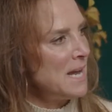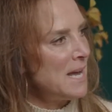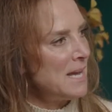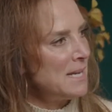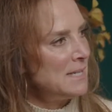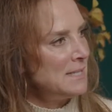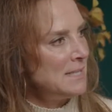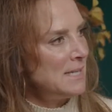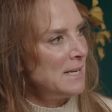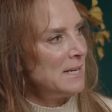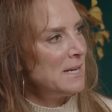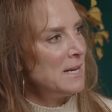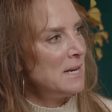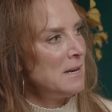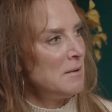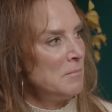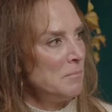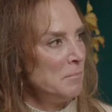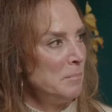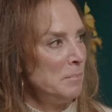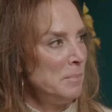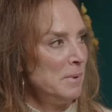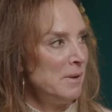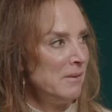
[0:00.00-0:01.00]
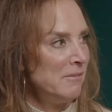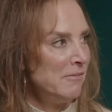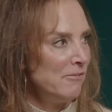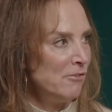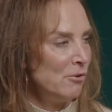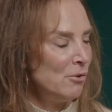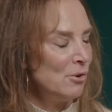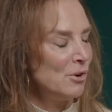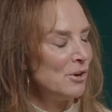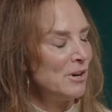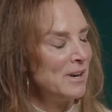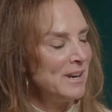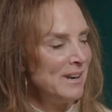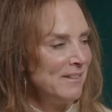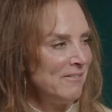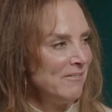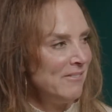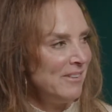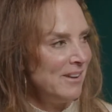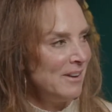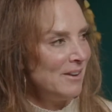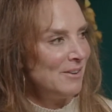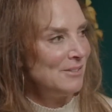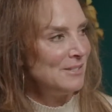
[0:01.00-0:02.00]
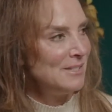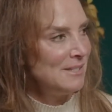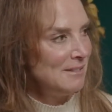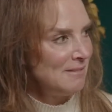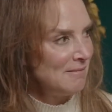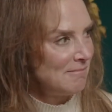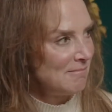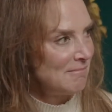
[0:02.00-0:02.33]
had done it before and failed?